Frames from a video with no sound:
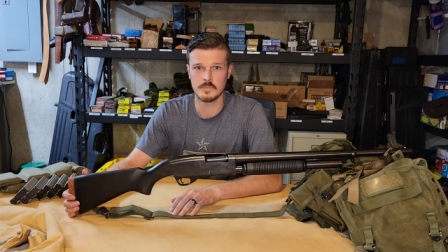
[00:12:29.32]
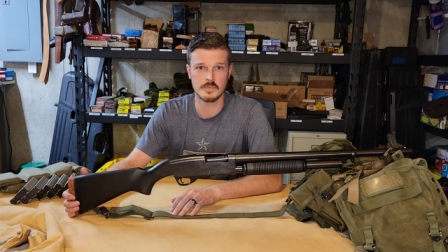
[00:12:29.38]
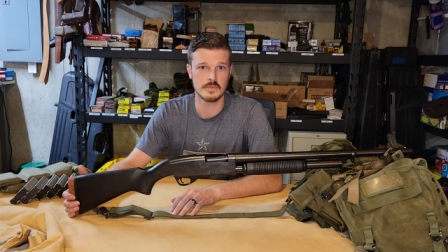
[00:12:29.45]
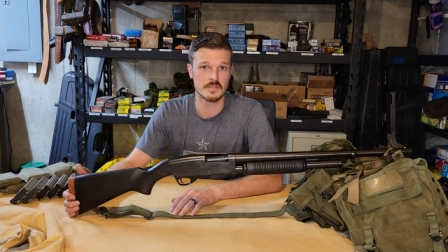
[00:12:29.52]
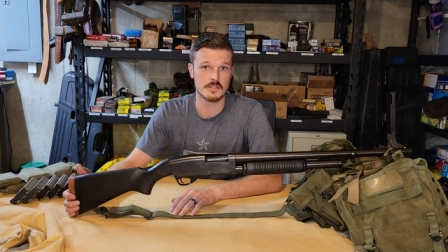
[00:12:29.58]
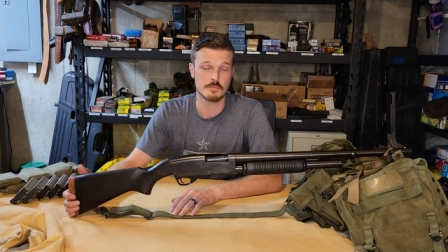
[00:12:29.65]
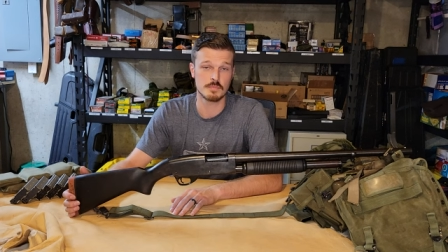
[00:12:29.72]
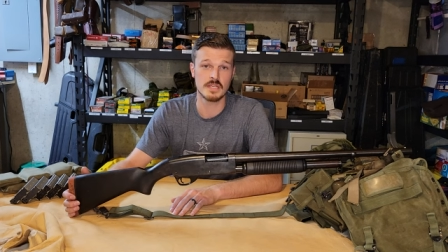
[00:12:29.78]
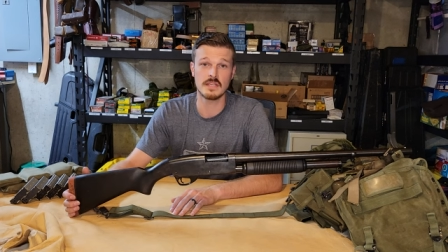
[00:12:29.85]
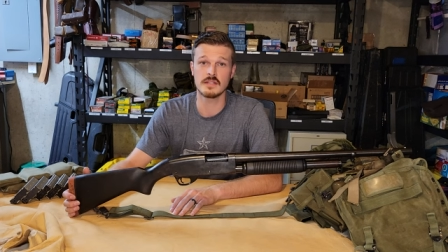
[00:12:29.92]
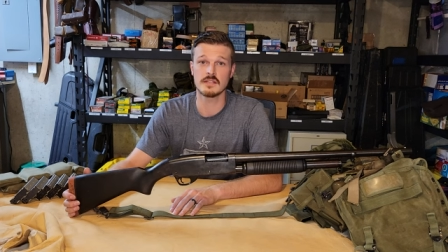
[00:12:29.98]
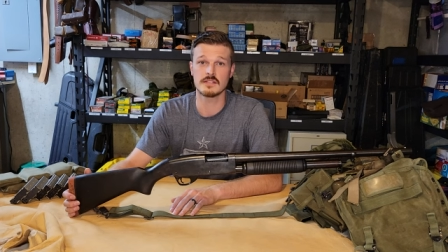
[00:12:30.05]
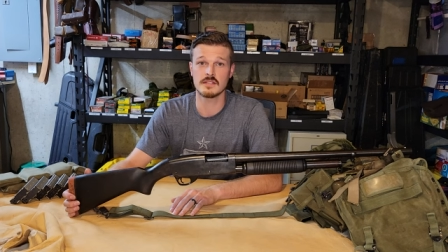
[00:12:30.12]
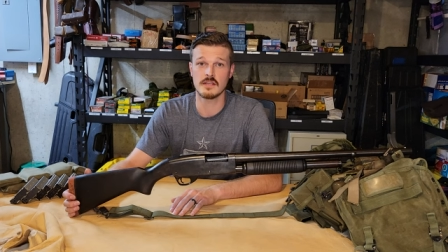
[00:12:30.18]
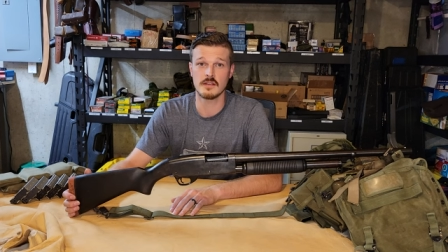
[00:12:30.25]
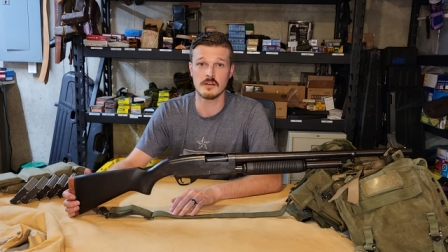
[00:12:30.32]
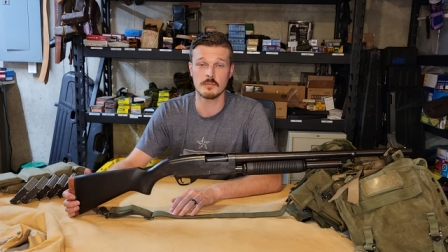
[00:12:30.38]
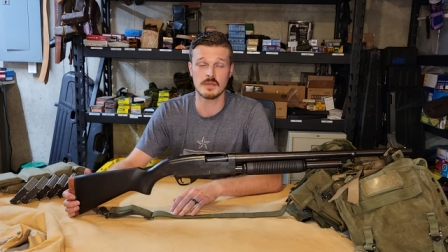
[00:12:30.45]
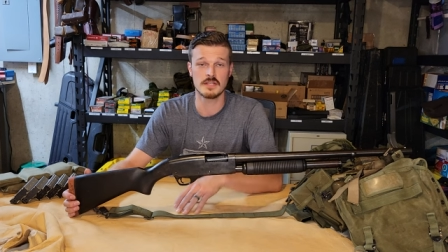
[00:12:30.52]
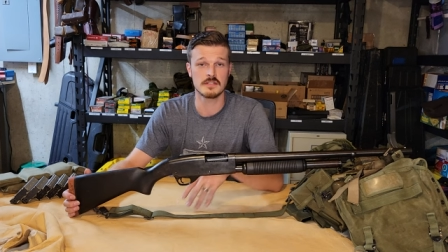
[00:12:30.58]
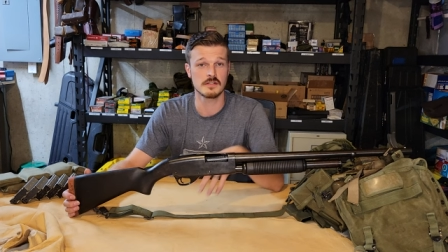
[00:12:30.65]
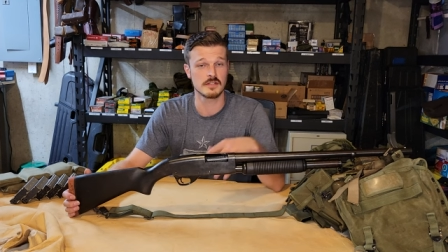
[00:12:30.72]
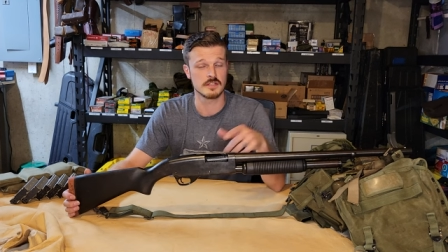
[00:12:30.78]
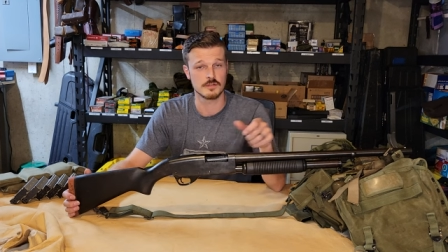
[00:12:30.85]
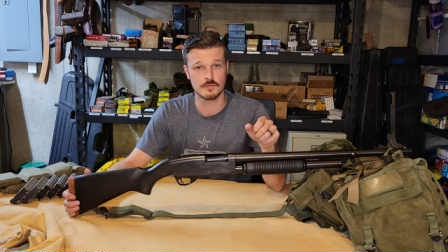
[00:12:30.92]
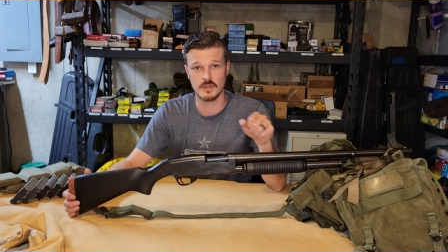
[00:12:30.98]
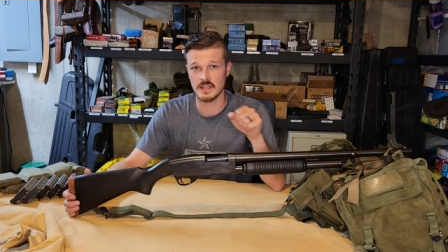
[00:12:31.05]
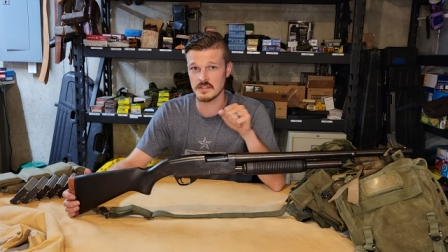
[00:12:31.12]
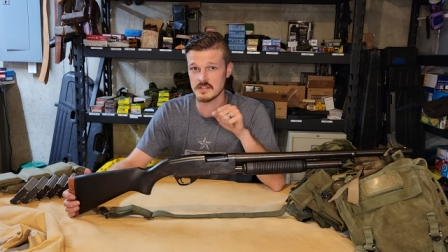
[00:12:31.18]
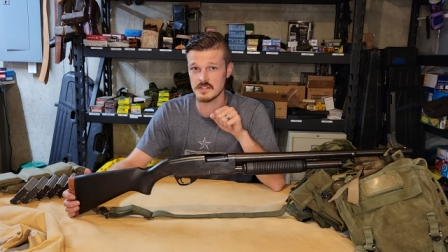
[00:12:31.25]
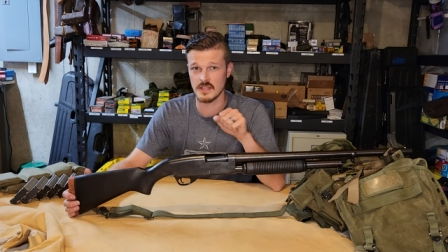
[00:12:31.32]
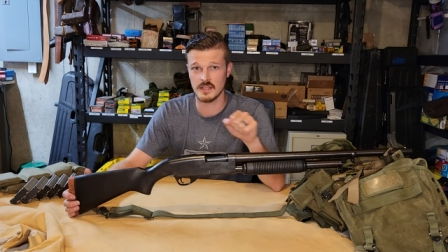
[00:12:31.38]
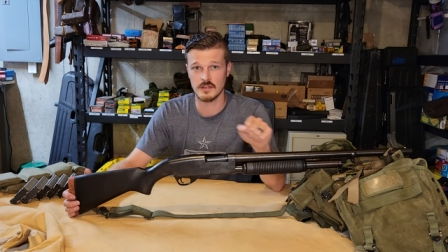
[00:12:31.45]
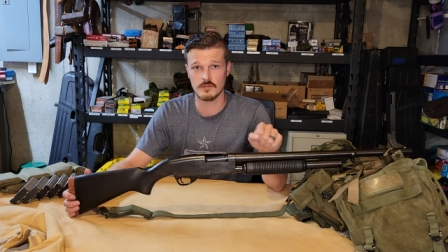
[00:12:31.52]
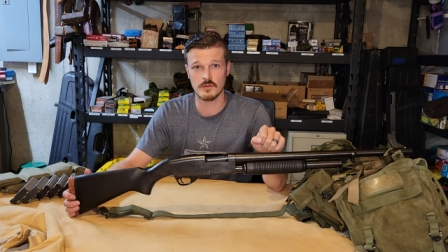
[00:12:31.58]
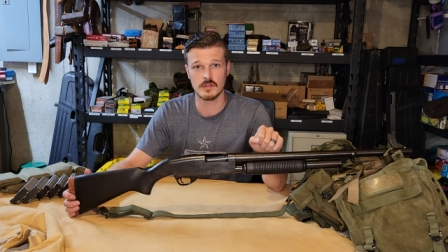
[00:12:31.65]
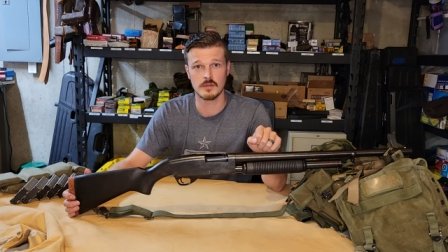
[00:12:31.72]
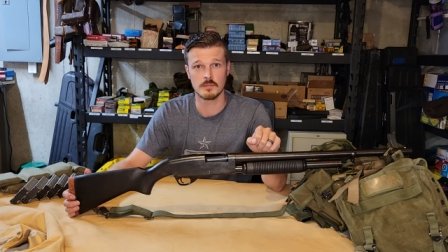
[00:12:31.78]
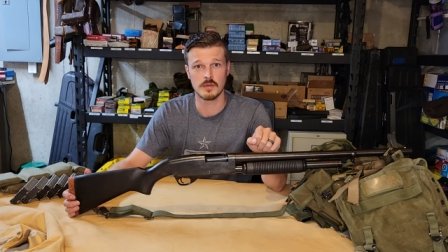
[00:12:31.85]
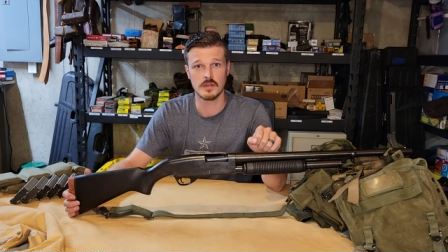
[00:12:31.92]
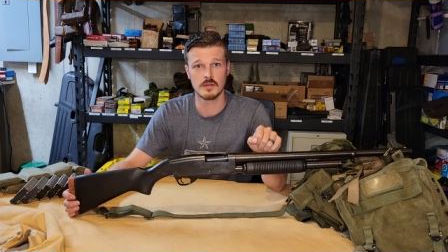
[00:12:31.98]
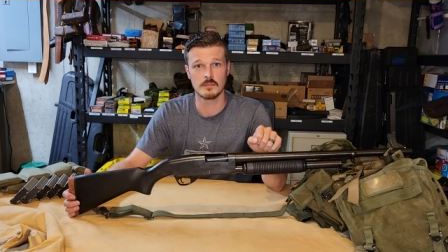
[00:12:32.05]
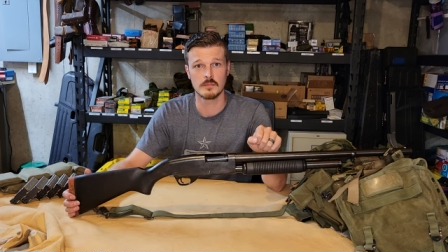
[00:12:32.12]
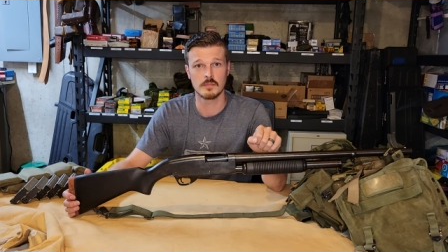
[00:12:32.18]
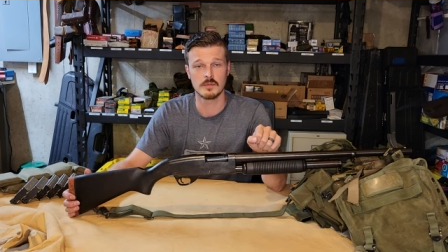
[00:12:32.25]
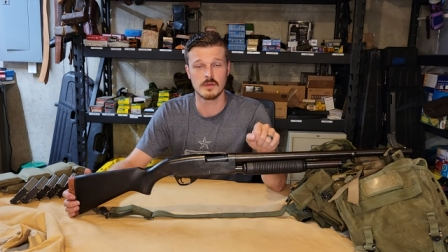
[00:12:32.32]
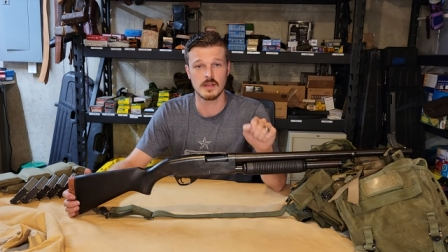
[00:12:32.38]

the speed is there, basically as fast as I can run the pump.